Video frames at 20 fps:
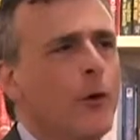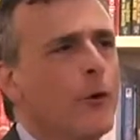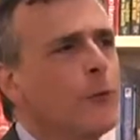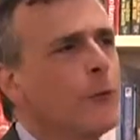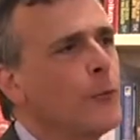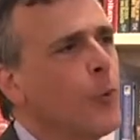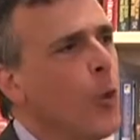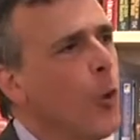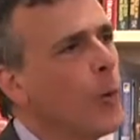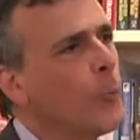
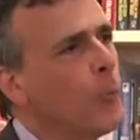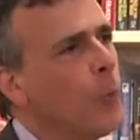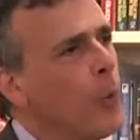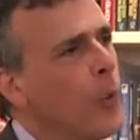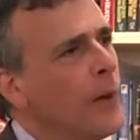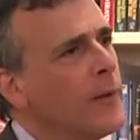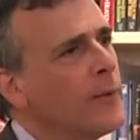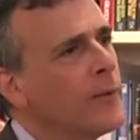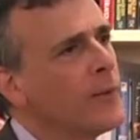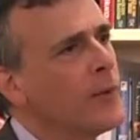
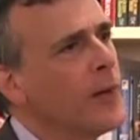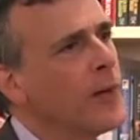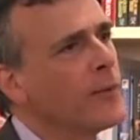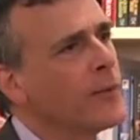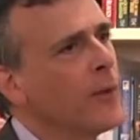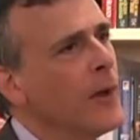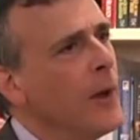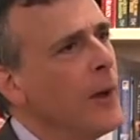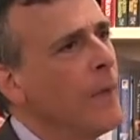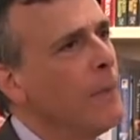
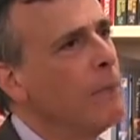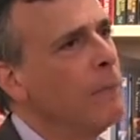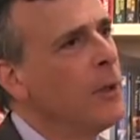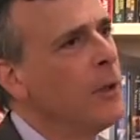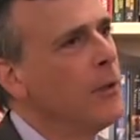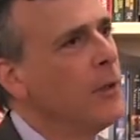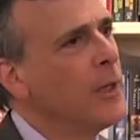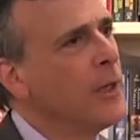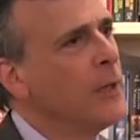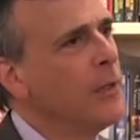$4.6
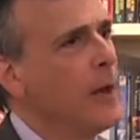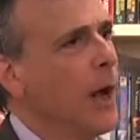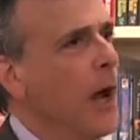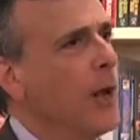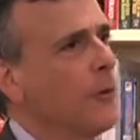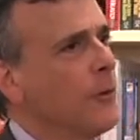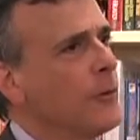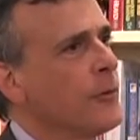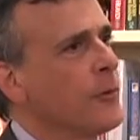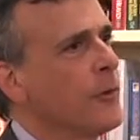
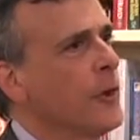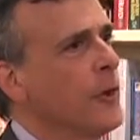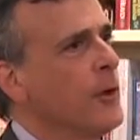billion